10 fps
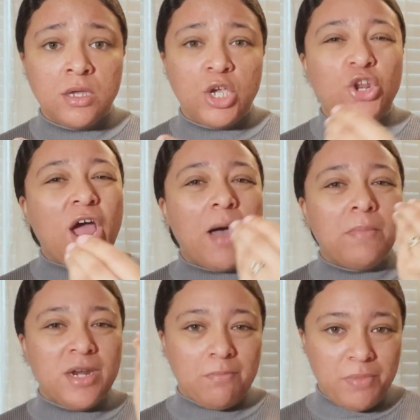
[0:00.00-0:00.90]
You know how
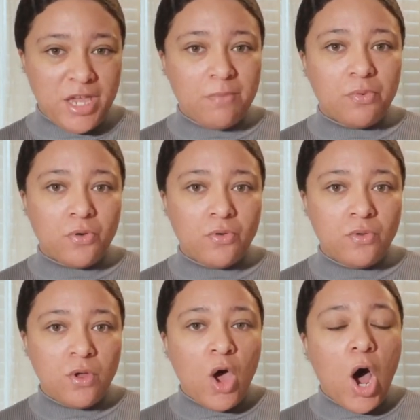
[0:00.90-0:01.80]
many people
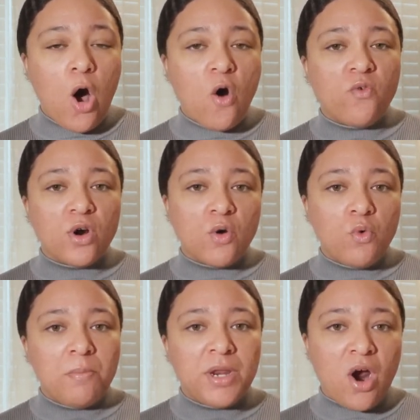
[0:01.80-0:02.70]
over a
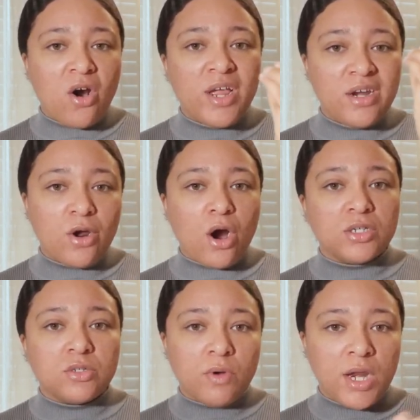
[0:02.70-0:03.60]
woman are
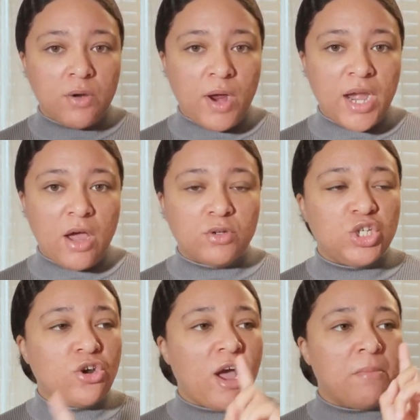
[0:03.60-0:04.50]
incarcerated right now? Do you
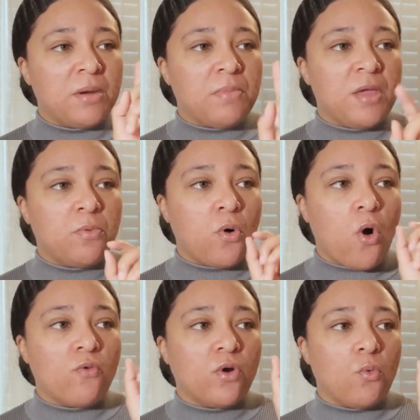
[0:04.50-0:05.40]
know how many people
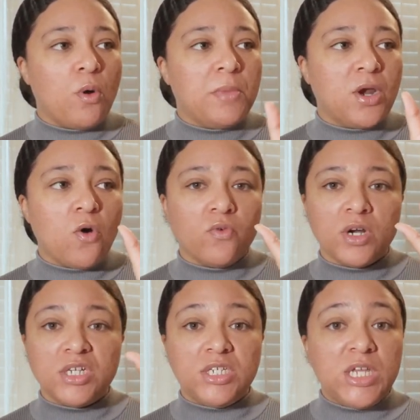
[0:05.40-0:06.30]
over a woman over a
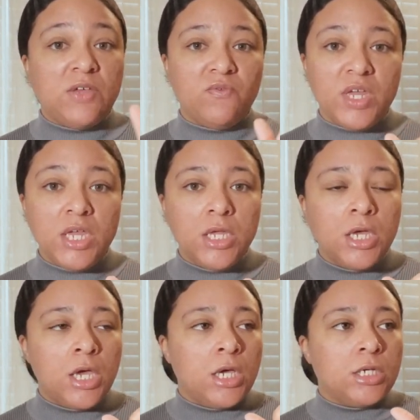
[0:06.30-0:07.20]
DV
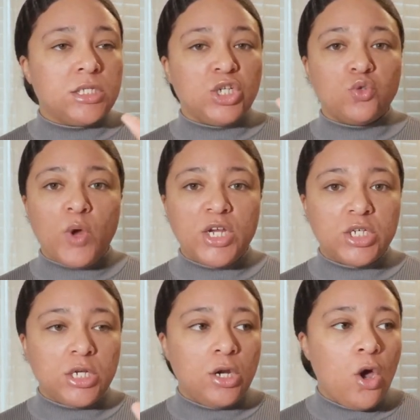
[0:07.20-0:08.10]

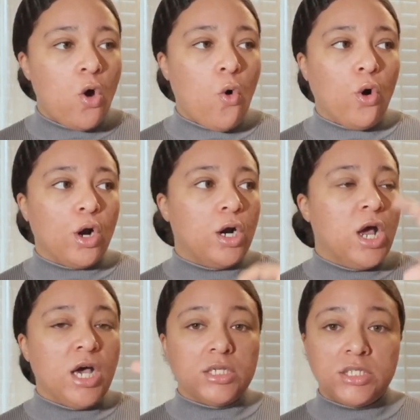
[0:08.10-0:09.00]
situation or
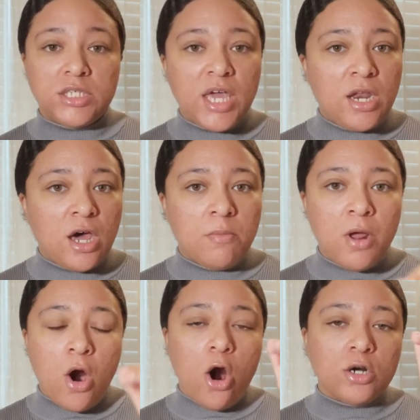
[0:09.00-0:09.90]
a setup
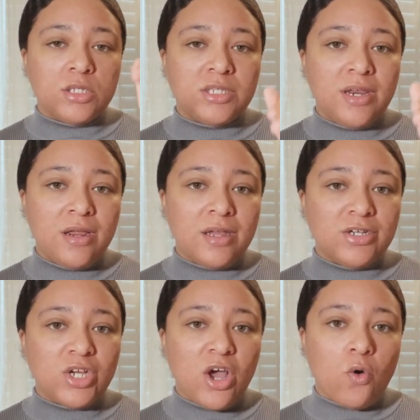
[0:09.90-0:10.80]
are sitting in
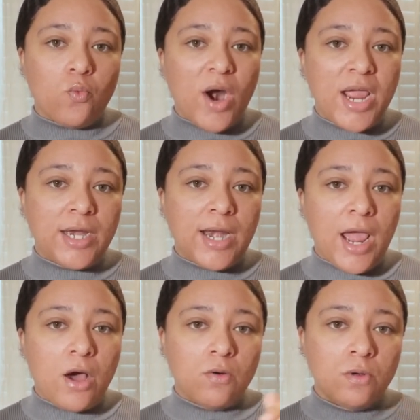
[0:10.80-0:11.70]
jail right
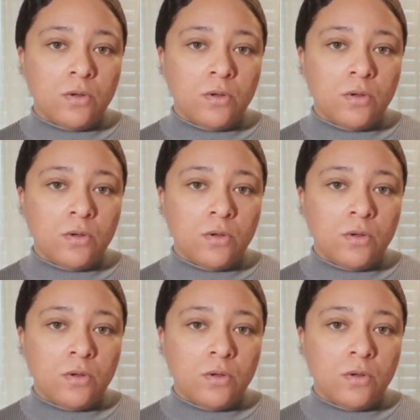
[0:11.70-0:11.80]
now?